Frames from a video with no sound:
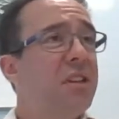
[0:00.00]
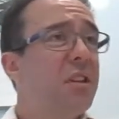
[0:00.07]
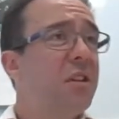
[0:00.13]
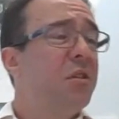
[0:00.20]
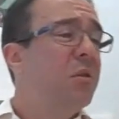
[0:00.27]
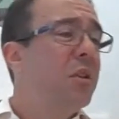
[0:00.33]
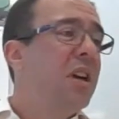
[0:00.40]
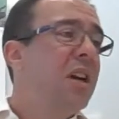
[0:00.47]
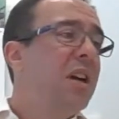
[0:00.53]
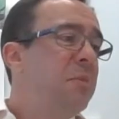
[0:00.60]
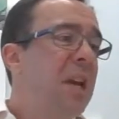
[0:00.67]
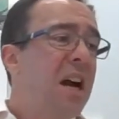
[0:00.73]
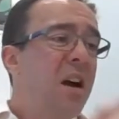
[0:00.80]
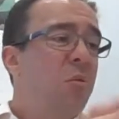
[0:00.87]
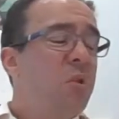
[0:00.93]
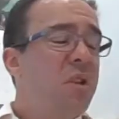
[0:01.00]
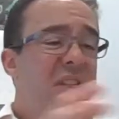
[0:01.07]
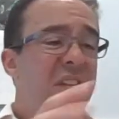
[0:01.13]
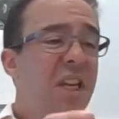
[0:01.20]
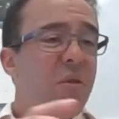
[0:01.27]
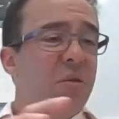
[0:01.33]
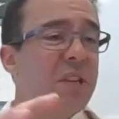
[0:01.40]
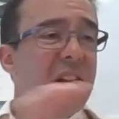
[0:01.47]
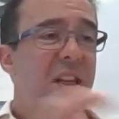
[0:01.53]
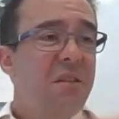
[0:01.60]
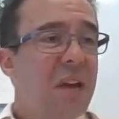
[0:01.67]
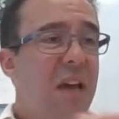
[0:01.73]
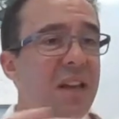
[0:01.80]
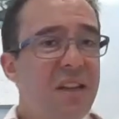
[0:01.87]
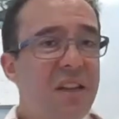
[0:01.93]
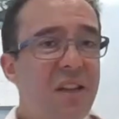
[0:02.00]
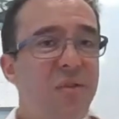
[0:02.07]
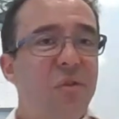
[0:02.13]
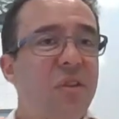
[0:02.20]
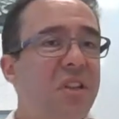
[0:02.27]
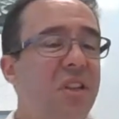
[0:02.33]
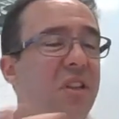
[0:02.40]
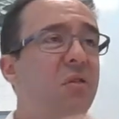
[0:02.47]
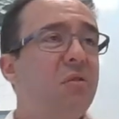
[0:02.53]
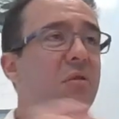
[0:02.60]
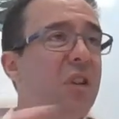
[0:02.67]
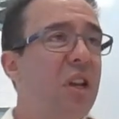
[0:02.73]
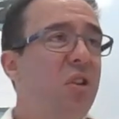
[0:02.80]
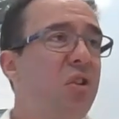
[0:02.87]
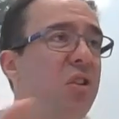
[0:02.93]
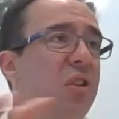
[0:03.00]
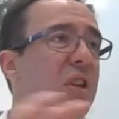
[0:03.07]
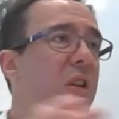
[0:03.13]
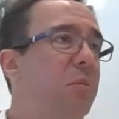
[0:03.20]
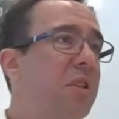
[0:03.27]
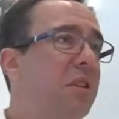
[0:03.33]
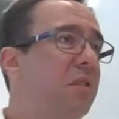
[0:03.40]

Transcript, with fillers: So yeah, I wouldn't say there was any any difference in those relationships.